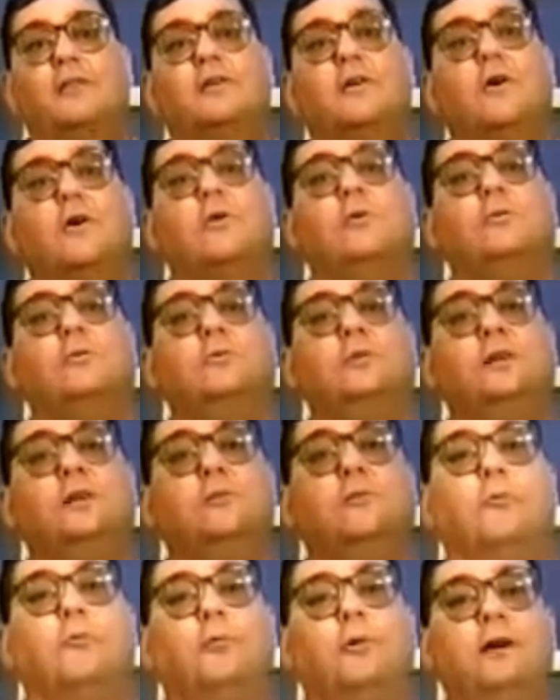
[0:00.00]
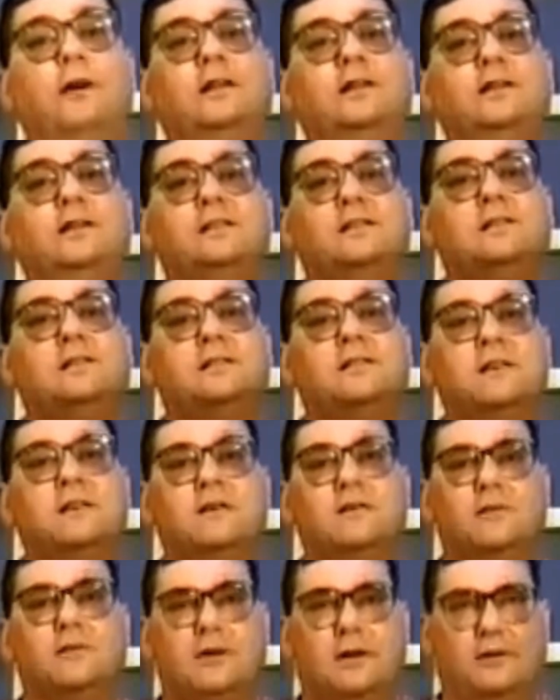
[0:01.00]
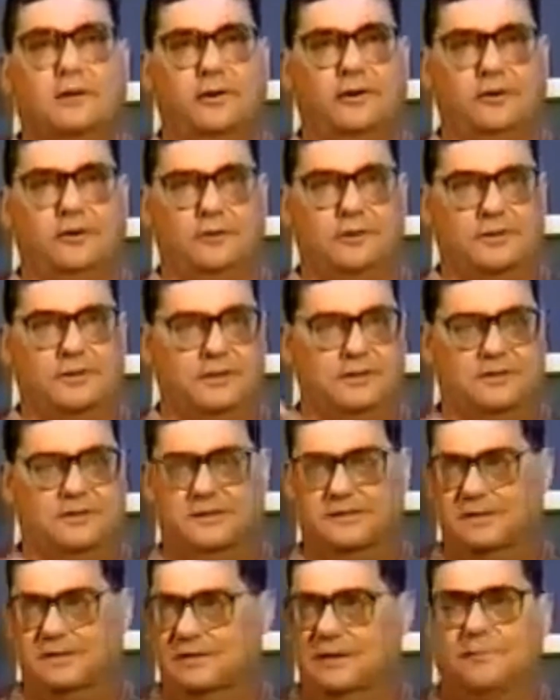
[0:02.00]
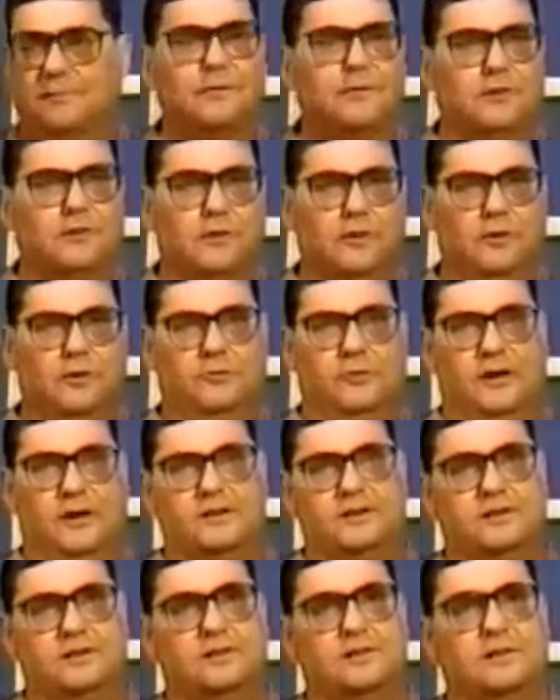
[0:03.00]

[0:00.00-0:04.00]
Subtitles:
the only really single characteristic that's different than all the rest